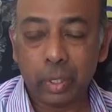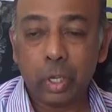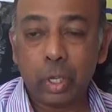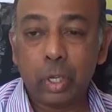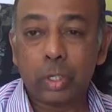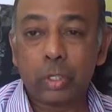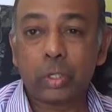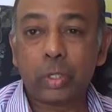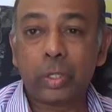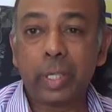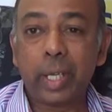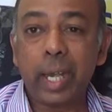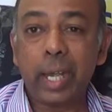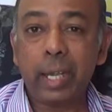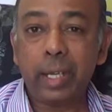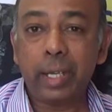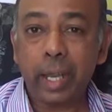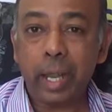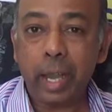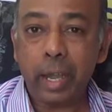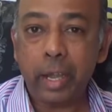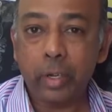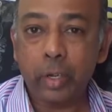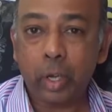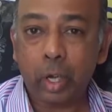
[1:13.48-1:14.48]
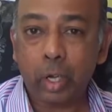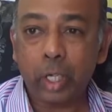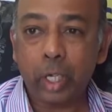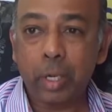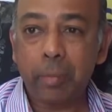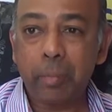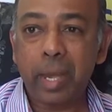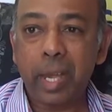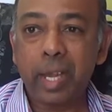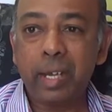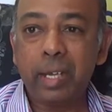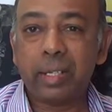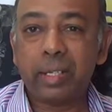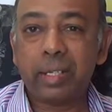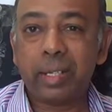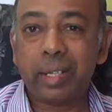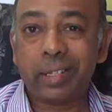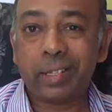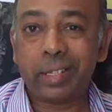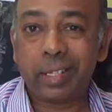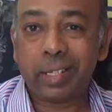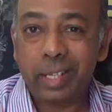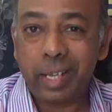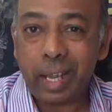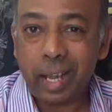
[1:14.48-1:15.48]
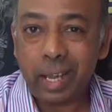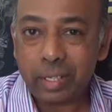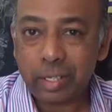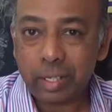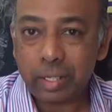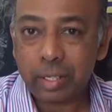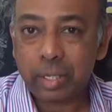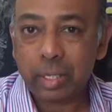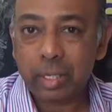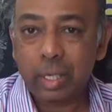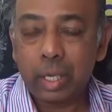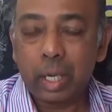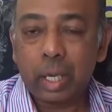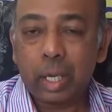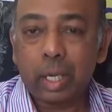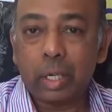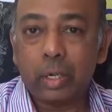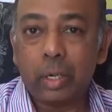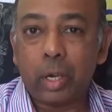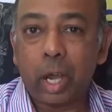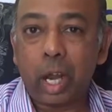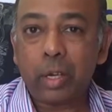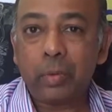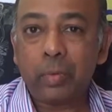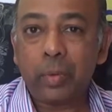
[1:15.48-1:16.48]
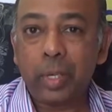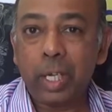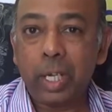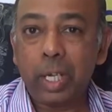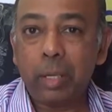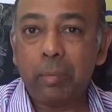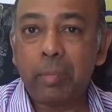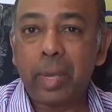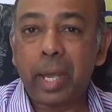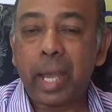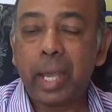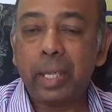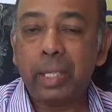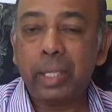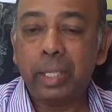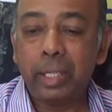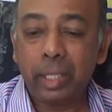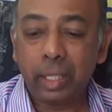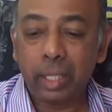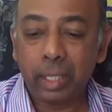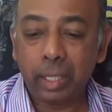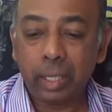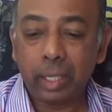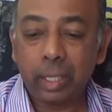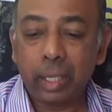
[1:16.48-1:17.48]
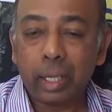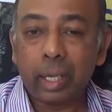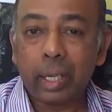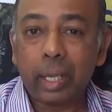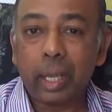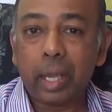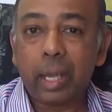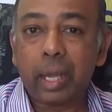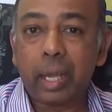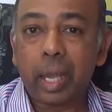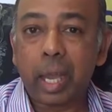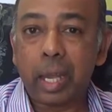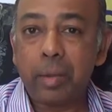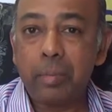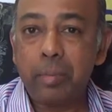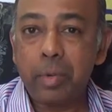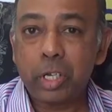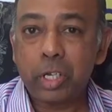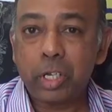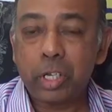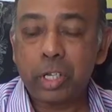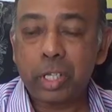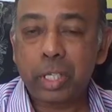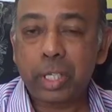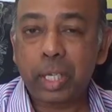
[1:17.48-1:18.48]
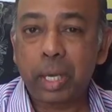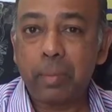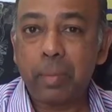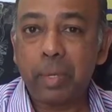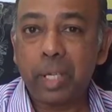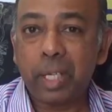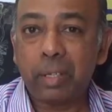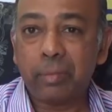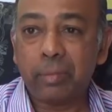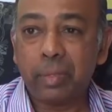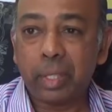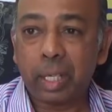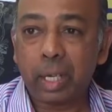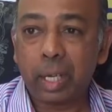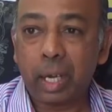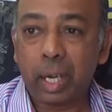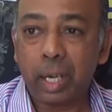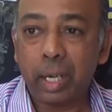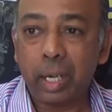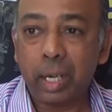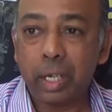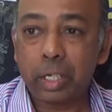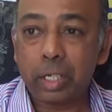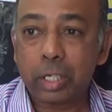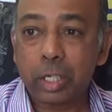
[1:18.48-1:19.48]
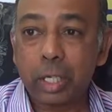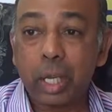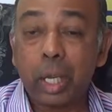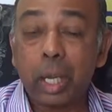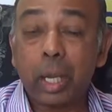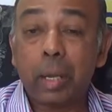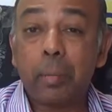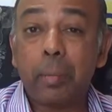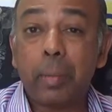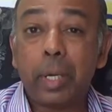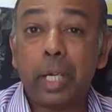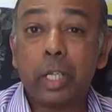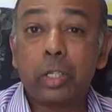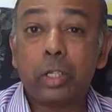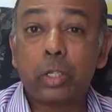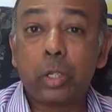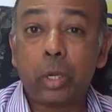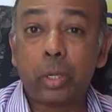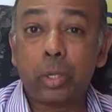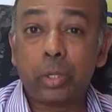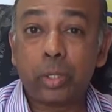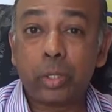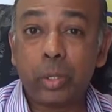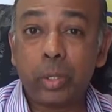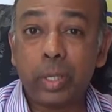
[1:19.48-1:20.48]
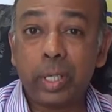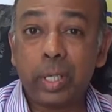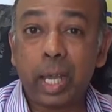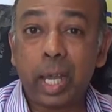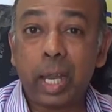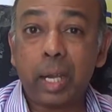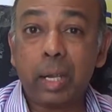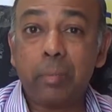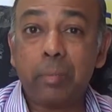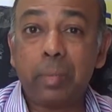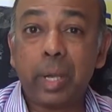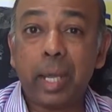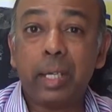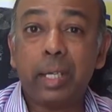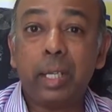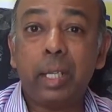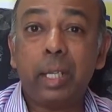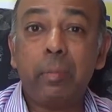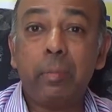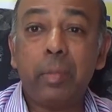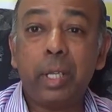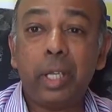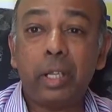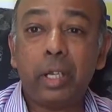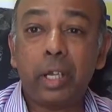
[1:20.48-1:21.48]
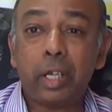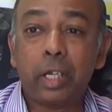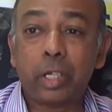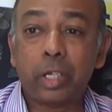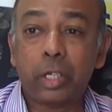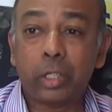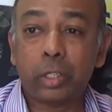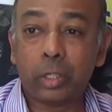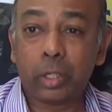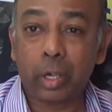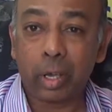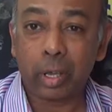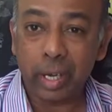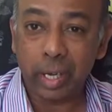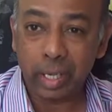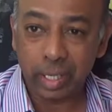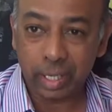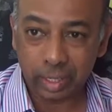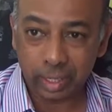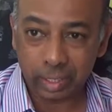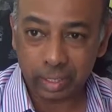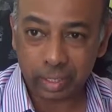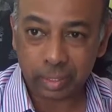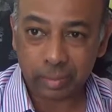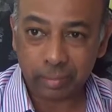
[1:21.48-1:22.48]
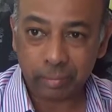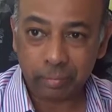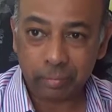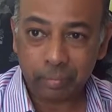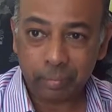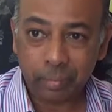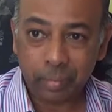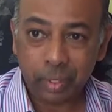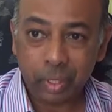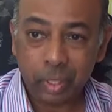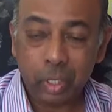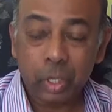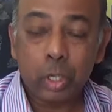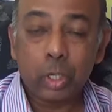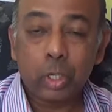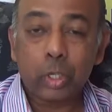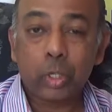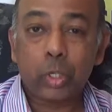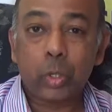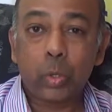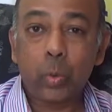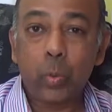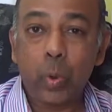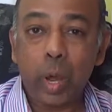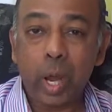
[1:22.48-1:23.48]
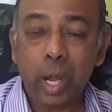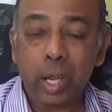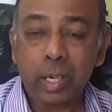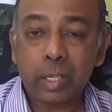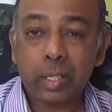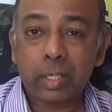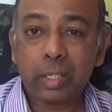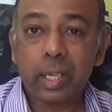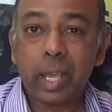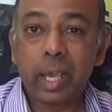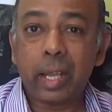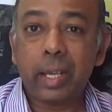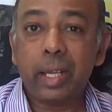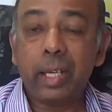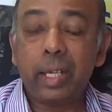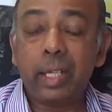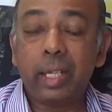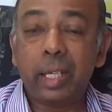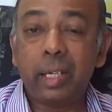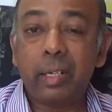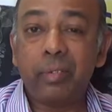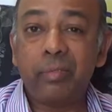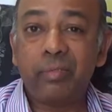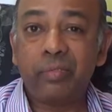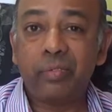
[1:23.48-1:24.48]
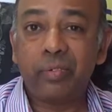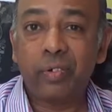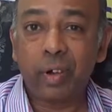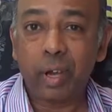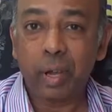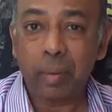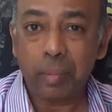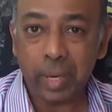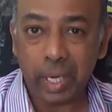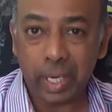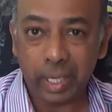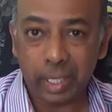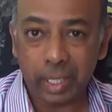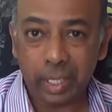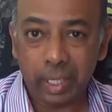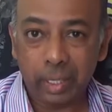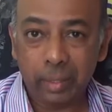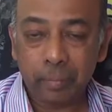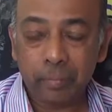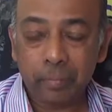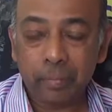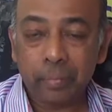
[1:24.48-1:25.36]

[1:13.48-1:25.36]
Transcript: So the entire document is assessed not only by the admissions committee of the college but is also done by the immigration authorities. So once they are in conformity,